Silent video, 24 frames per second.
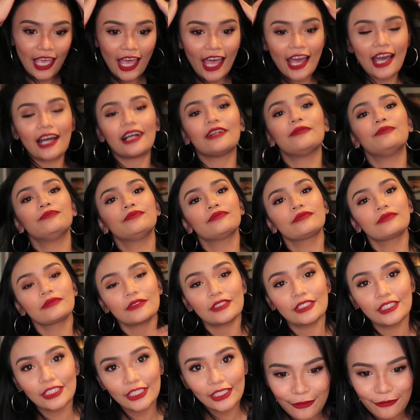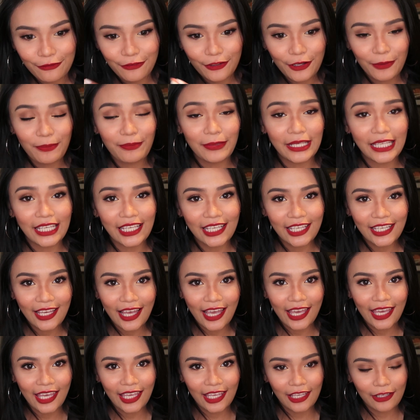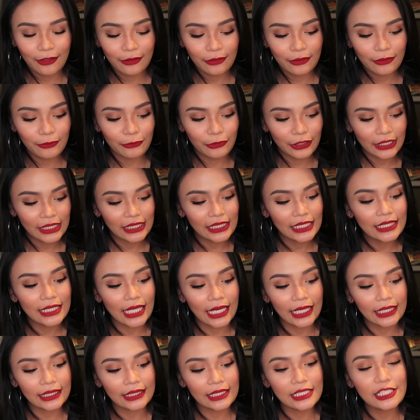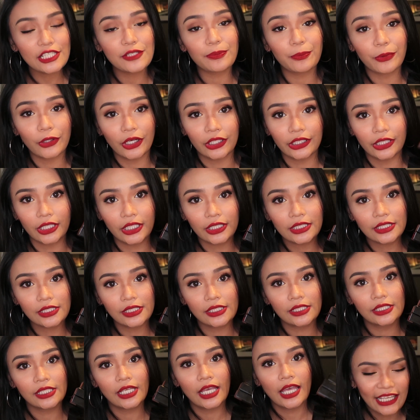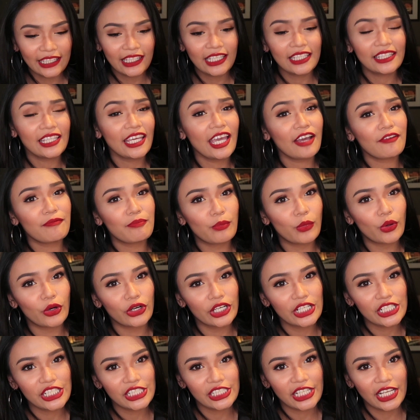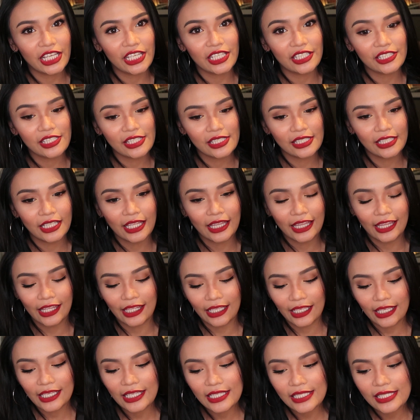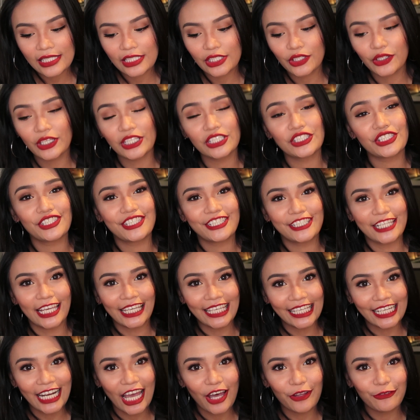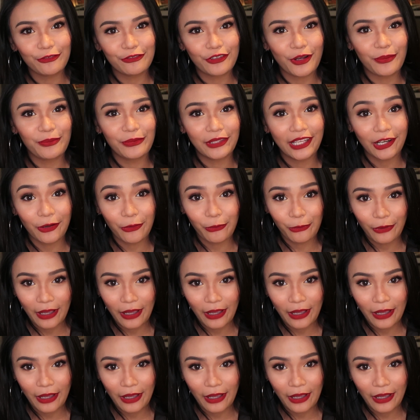Yeah, for me, I really like these products. I think they have more shades than this. You can just check it out from their